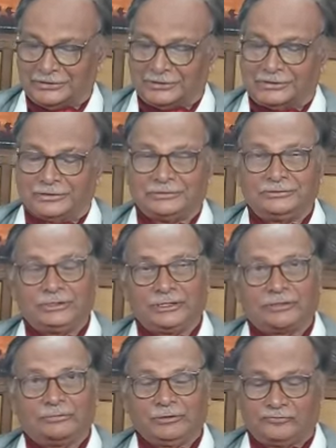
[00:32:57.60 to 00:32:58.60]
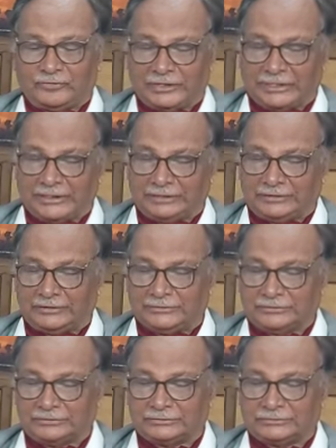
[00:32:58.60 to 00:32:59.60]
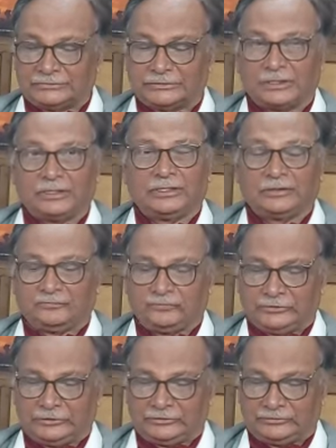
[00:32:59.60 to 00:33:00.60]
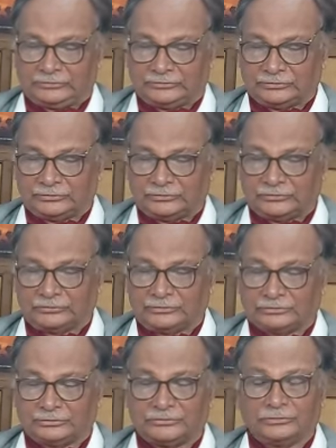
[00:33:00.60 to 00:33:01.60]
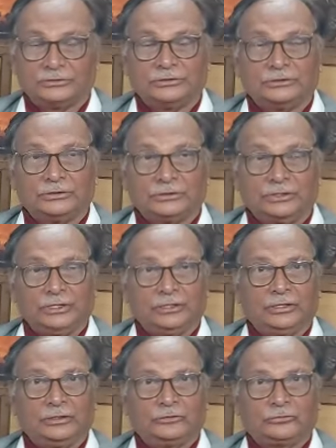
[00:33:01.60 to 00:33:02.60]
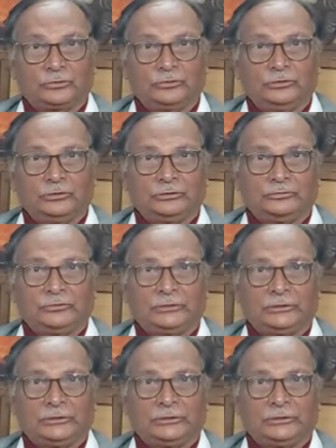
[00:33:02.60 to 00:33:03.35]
Jacob defiant and unfazed. Indian soldiers wear his